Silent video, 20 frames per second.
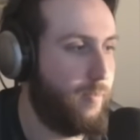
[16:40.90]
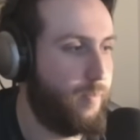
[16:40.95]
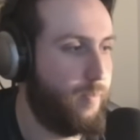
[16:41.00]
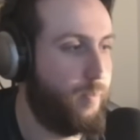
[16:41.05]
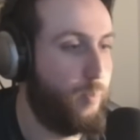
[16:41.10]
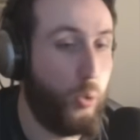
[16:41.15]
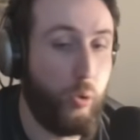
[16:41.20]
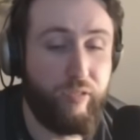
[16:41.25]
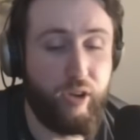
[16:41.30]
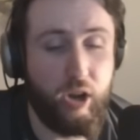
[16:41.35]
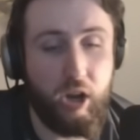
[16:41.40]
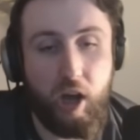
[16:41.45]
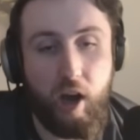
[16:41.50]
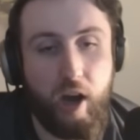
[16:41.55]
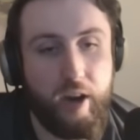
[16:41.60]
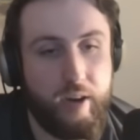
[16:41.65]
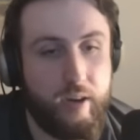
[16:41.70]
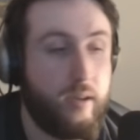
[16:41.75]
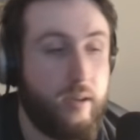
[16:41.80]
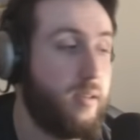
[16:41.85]
move a
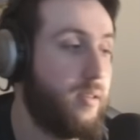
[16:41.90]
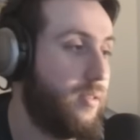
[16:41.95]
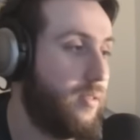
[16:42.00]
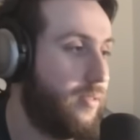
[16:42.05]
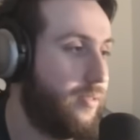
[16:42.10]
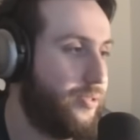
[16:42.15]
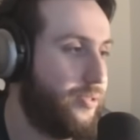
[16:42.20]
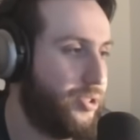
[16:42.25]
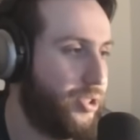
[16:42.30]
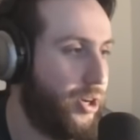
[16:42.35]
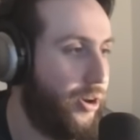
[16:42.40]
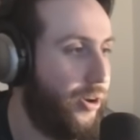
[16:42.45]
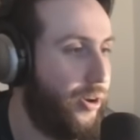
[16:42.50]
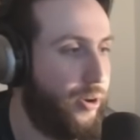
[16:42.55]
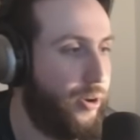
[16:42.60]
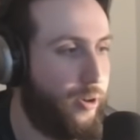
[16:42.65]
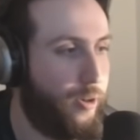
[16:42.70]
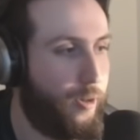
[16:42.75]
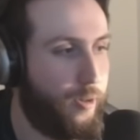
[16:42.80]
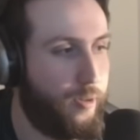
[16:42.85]
lot,
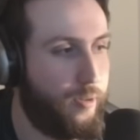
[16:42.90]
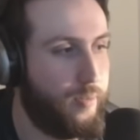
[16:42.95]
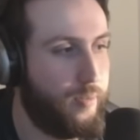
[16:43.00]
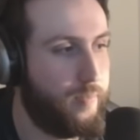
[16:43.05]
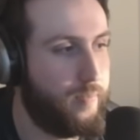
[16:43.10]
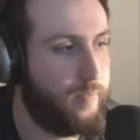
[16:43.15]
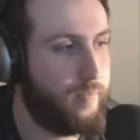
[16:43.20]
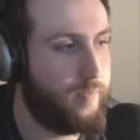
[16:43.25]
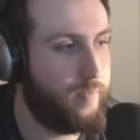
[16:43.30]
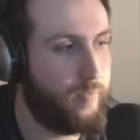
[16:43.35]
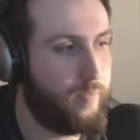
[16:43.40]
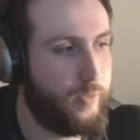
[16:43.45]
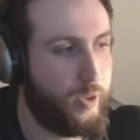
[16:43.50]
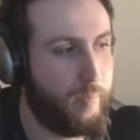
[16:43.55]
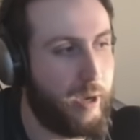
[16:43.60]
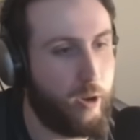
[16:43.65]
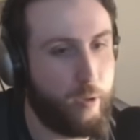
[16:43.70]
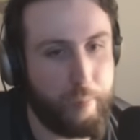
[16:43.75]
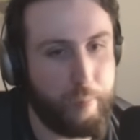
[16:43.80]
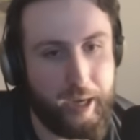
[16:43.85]
so the
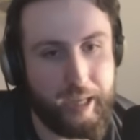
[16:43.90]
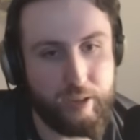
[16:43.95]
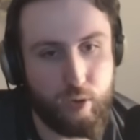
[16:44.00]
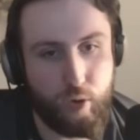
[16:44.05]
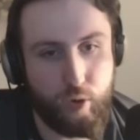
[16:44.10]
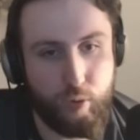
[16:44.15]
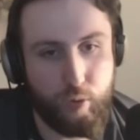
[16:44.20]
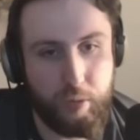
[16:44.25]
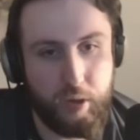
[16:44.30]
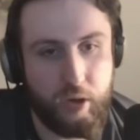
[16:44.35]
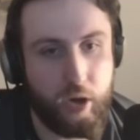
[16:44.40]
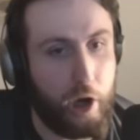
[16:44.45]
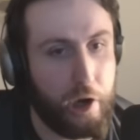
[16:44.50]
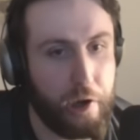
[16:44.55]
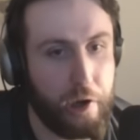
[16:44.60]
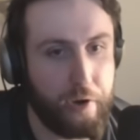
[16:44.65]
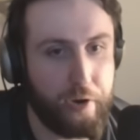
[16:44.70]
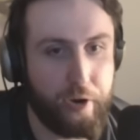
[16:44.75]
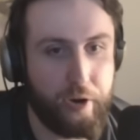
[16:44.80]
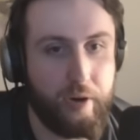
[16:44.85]
Battlepass Sword will be good
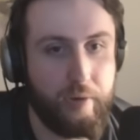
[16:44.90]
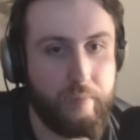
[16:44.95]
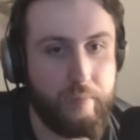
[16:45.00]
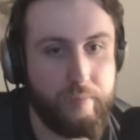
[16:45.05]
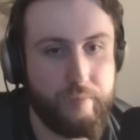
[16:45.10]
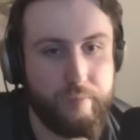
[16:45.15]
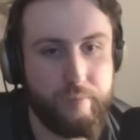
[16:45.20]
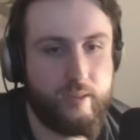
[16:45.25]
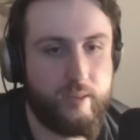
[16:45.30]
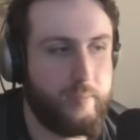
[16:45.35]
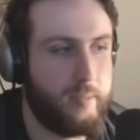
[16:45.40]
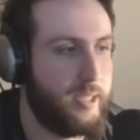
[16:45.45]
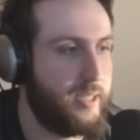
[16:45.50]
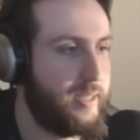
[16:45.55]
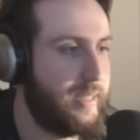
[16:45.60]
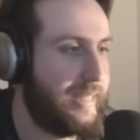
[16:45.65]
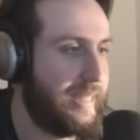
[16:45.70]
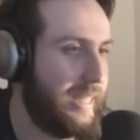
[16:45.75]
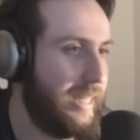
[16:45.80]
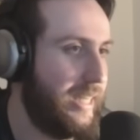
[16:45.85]
on her.
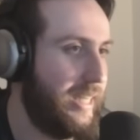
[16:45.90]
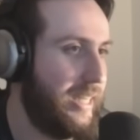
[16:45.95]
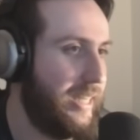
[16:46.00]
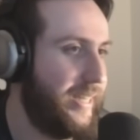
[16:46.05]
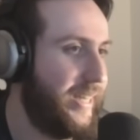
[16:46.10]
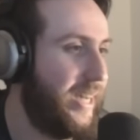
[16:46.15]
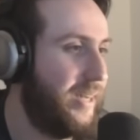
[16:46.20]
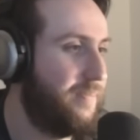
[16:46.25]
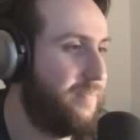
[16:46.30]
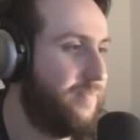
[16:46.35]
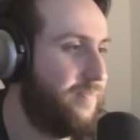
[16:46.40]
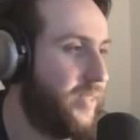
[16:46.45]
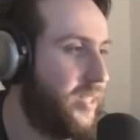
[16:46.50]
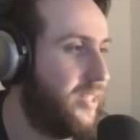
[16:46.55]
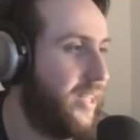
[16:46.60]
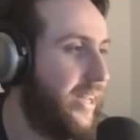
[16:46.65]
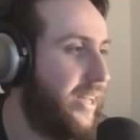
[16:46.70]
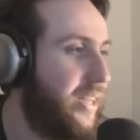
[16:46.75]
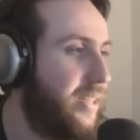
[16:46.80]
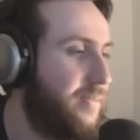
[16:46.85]
But, yeah, this
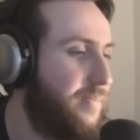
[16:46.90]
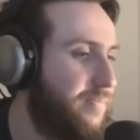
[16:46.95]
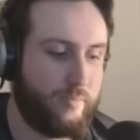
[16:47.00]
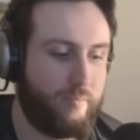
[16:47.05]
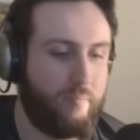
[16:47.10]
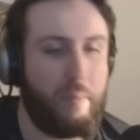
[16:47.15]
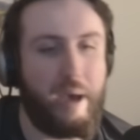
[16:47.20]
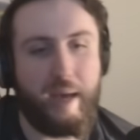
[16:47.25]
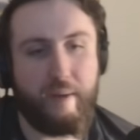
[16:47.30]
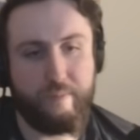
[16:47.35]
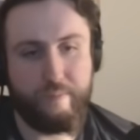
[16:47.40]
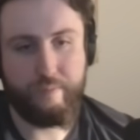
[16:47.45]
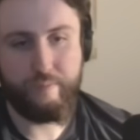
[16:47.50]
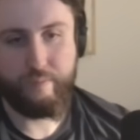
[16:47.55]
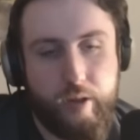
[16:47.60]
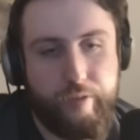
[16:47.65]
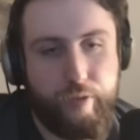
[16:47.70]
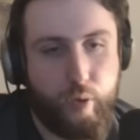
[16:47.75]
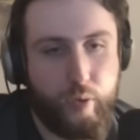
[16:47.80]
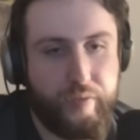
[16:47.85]
is like, meh.
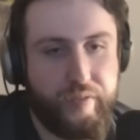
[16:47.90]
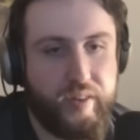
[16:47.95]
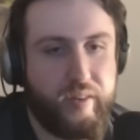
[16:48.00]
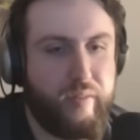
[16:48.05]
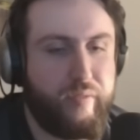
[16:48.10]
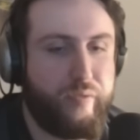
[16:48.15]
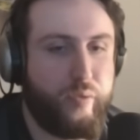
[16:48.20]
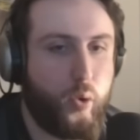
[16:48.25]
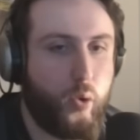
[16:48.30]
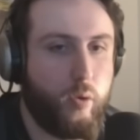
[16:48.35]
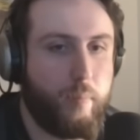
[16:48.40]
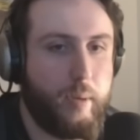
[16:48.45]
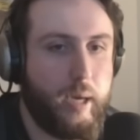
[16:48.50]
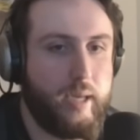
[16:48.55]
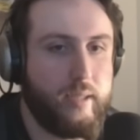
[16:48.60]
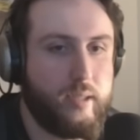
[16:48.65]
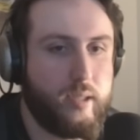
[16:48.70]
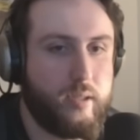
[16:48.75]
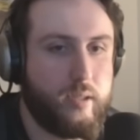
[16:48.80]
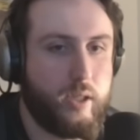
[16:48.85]
454
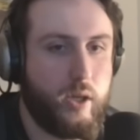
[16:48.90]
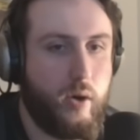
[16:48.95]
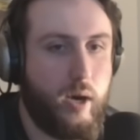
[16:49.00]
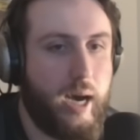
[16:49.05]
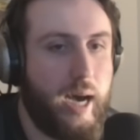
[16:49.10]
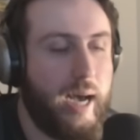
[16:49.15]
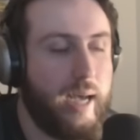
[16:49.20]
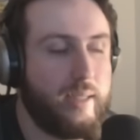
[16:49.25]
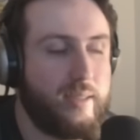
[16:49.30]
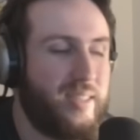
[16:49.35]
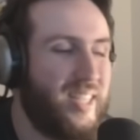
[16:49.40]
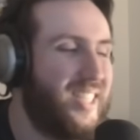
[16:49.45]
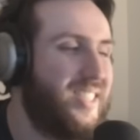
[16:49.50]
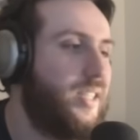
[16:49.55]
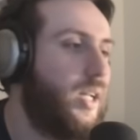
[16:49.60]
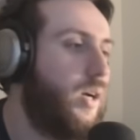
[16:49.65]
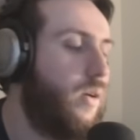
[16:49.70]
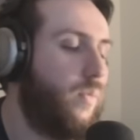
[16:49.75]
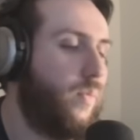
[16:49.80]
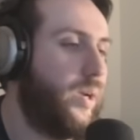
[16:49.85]
base is so ass. It's
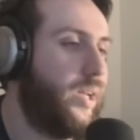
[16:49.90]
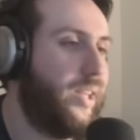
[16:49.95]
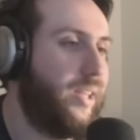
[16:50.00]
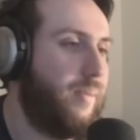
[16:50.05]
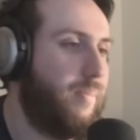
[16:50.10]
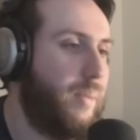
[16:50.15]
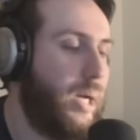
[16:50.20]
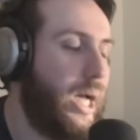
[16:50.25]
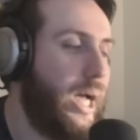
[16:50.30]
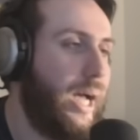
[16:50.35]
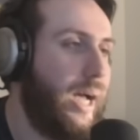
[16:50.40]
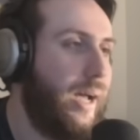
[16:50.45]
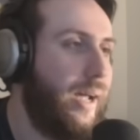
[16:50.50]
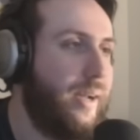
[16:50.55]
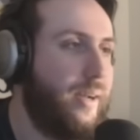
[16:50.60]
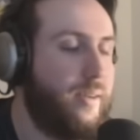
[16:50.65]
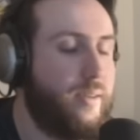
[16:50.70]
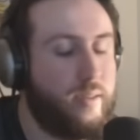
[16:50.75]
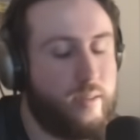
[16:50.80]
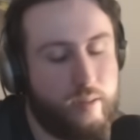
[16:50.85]
not really
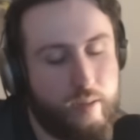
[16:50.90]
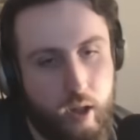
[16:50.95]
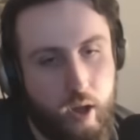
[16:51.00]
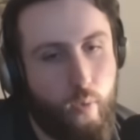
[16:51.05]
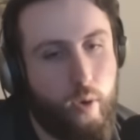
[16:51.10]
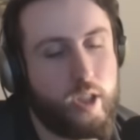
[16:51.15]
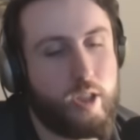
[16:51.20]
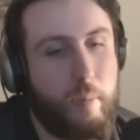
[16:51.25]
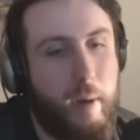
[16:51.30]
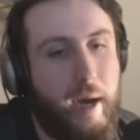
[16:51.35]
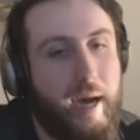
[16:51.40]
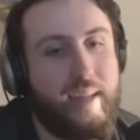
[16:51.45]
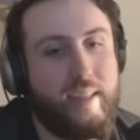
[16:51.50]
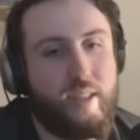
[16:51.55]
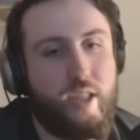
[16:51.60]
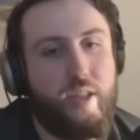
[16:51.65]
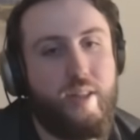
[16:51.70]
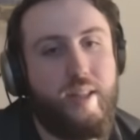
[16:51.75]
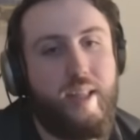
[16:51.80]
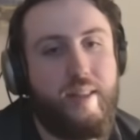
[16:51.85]
bad. What's bad
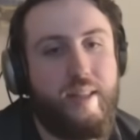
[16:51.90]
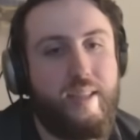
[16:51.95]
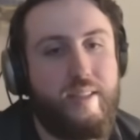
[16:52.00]
isn't that